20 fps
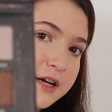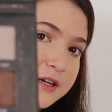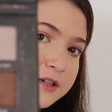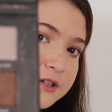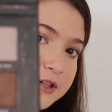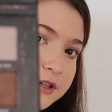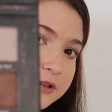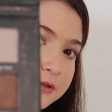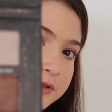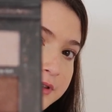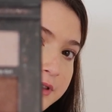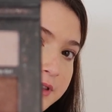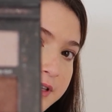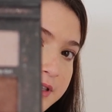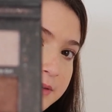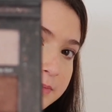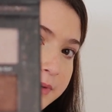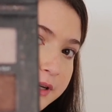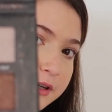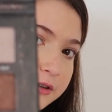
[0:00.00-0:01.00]
tend to use
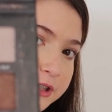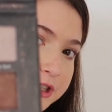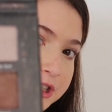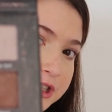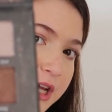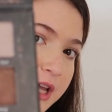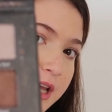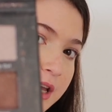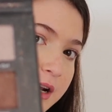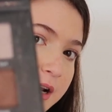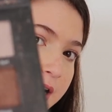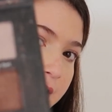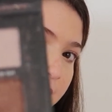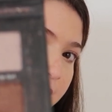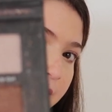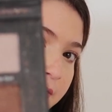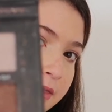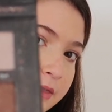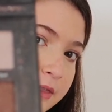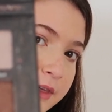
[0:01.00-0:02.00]
this middle shade
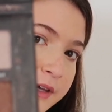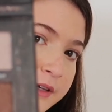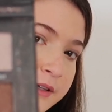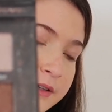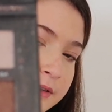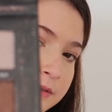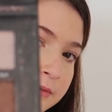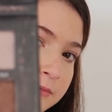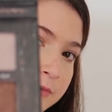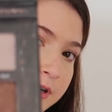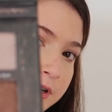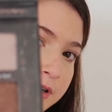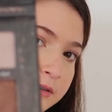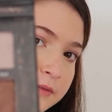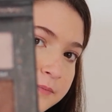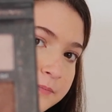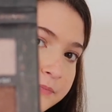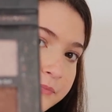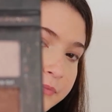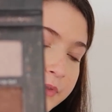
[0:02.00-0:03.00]
and this
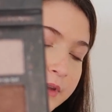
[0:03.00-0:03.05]
one.